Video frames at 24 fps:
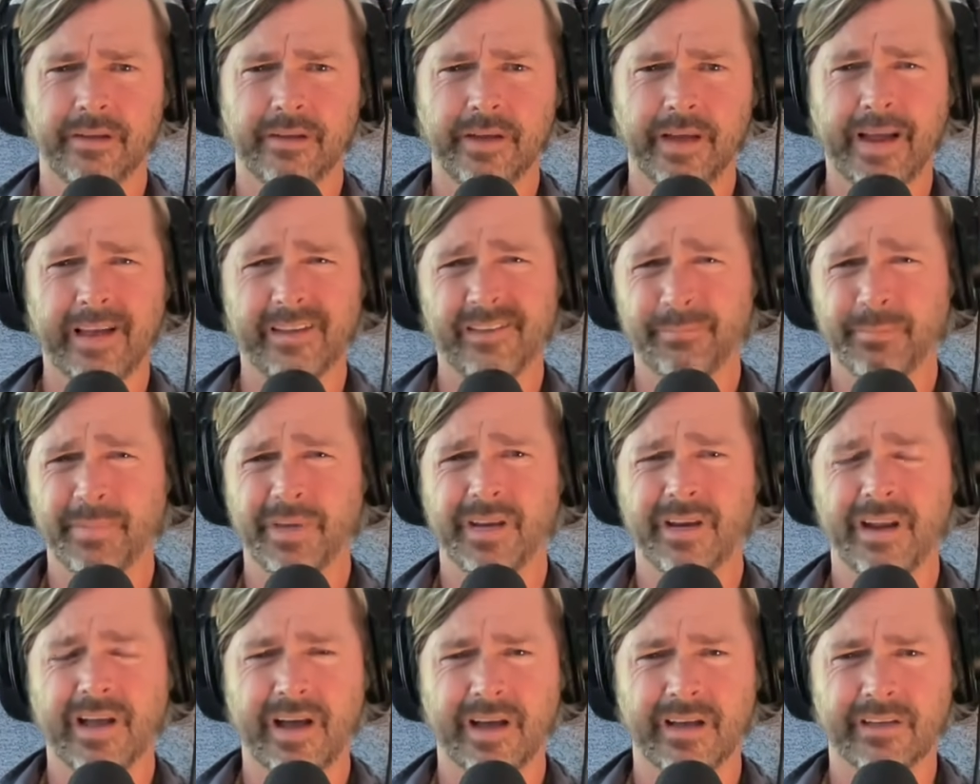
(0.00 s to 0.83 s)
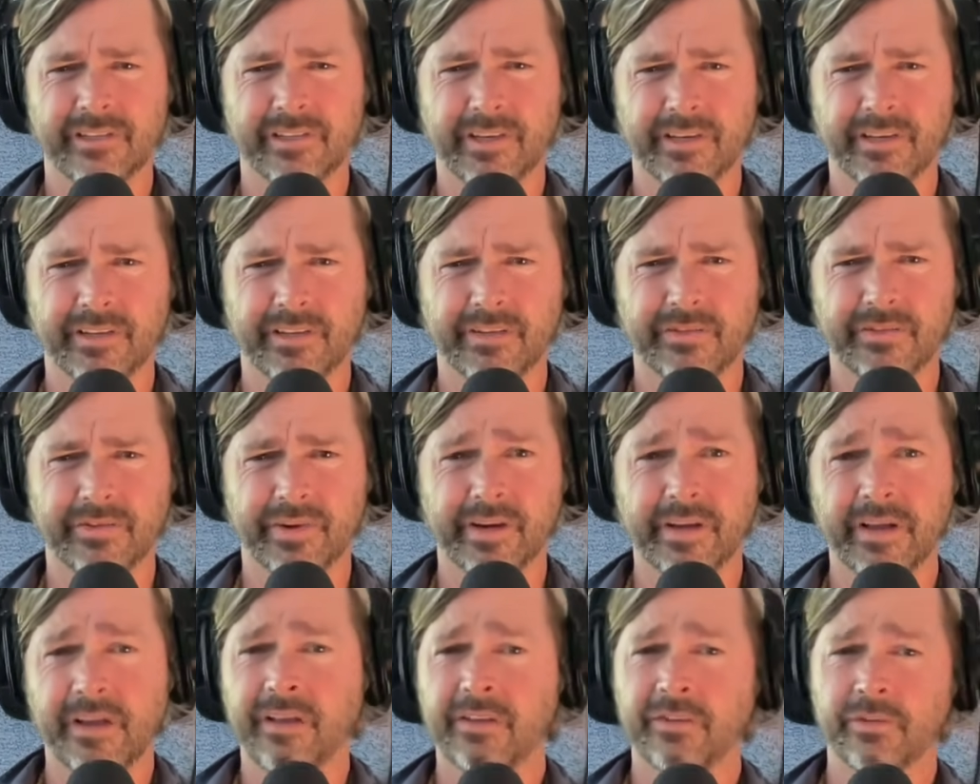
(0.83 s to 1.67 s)
espionage industry.
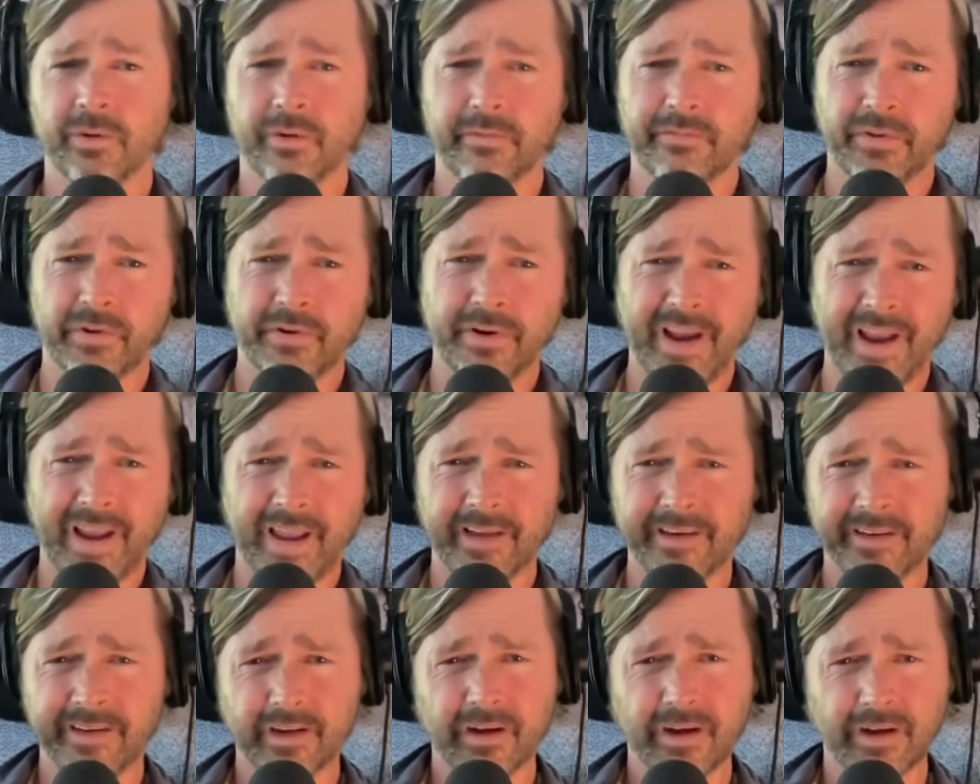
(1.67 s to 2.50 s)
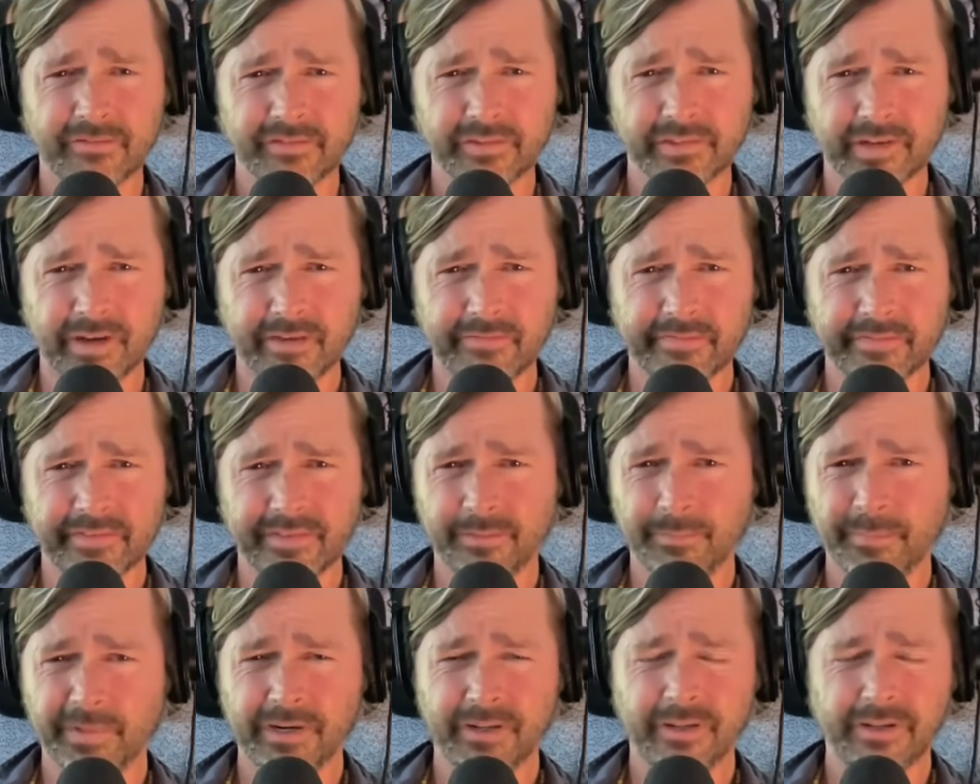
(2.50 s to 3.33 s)
So if you're handing off stuff in the
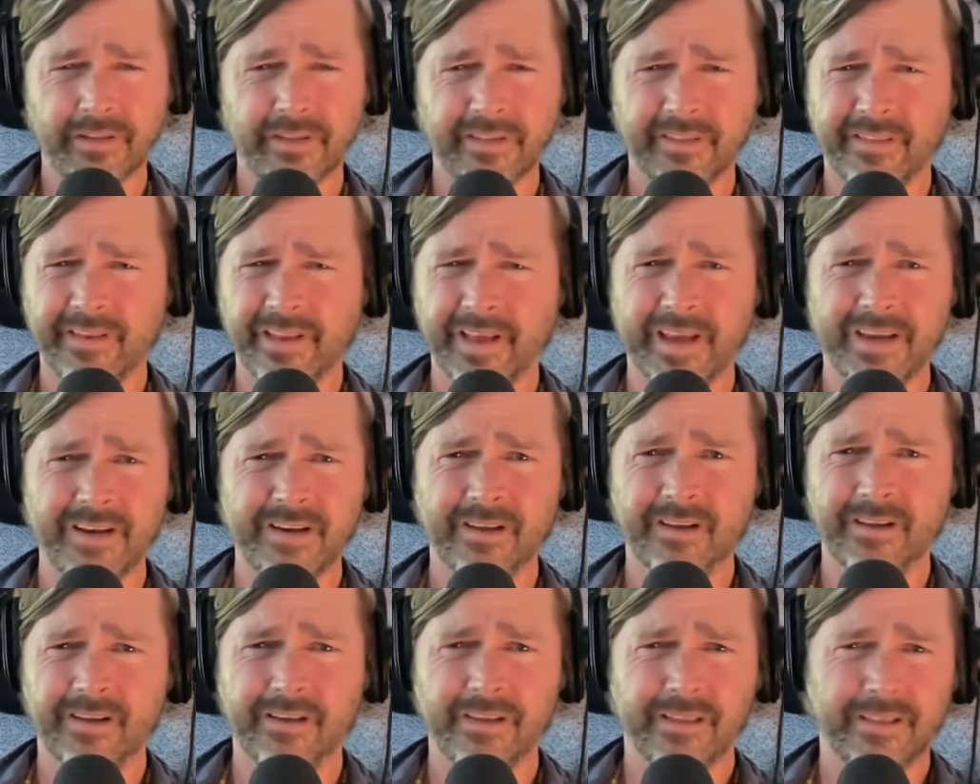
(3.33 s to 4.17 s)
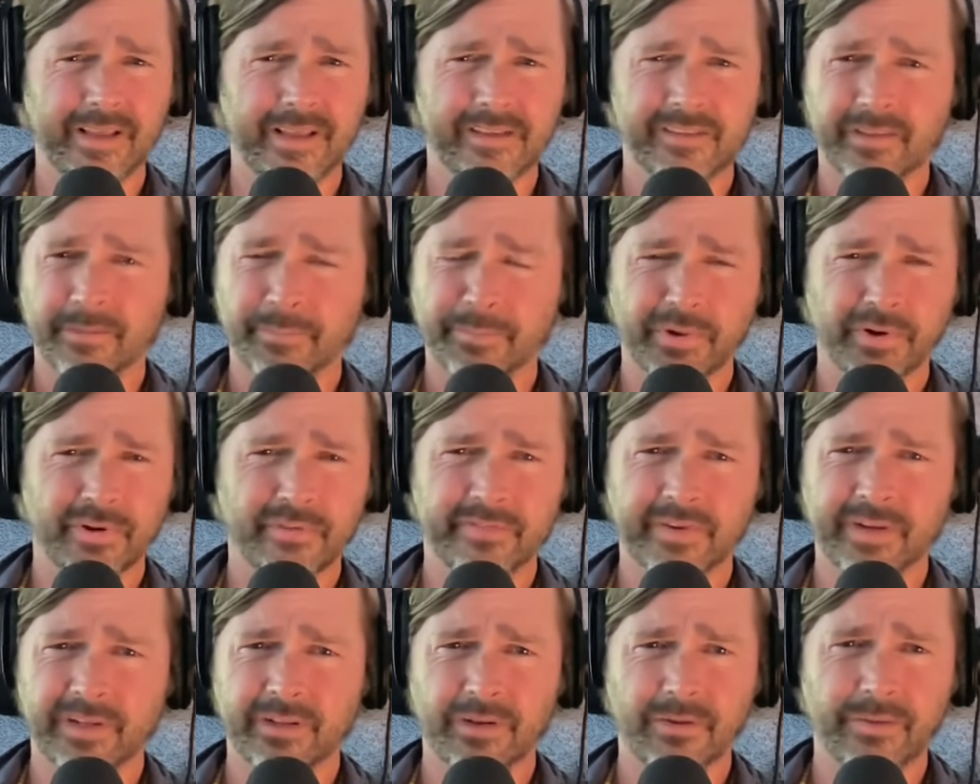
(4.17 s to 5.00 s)
middle of the night, that's the
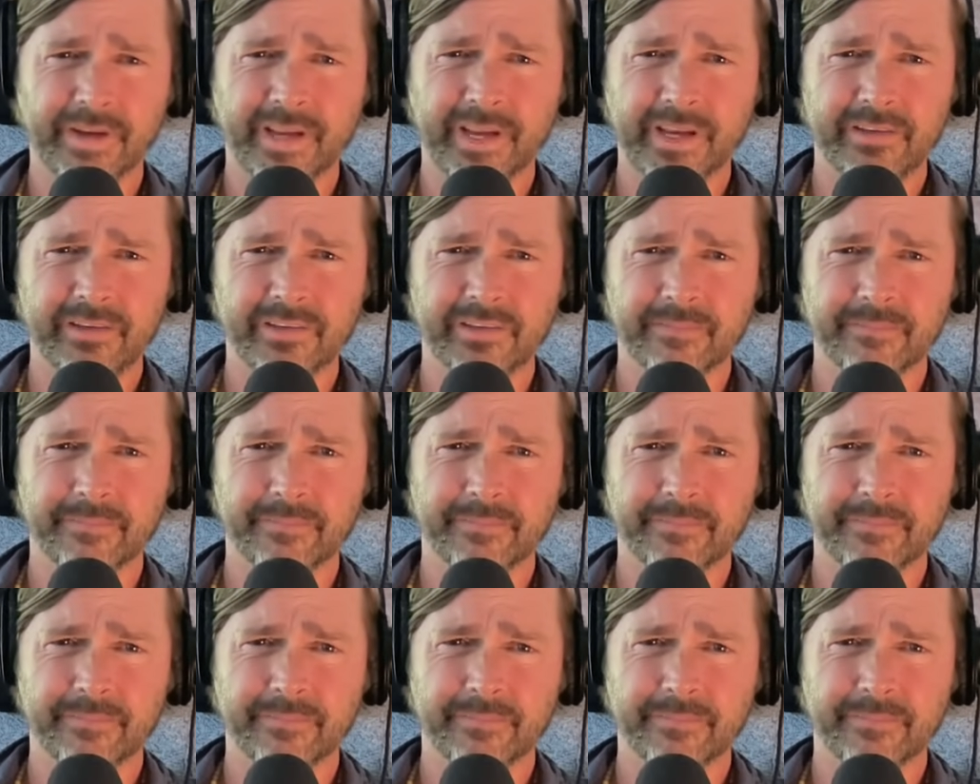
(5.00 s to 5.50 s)
perfect location.